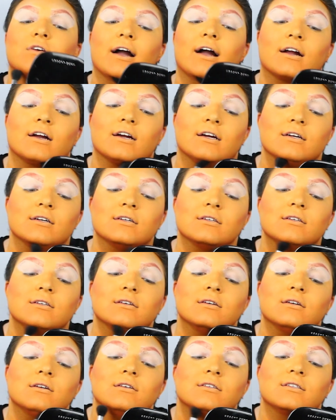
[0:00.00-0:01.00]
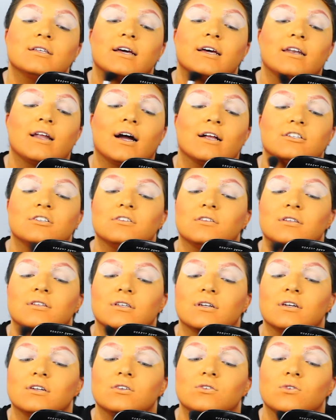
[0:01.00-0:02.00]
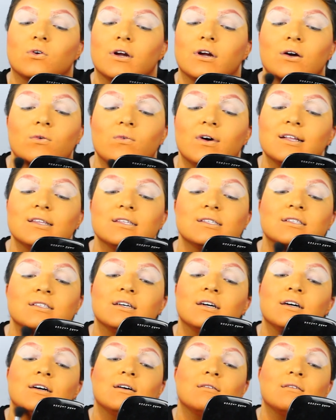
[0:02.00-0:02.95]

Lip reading: Cracker said not to do this in a tutorial once,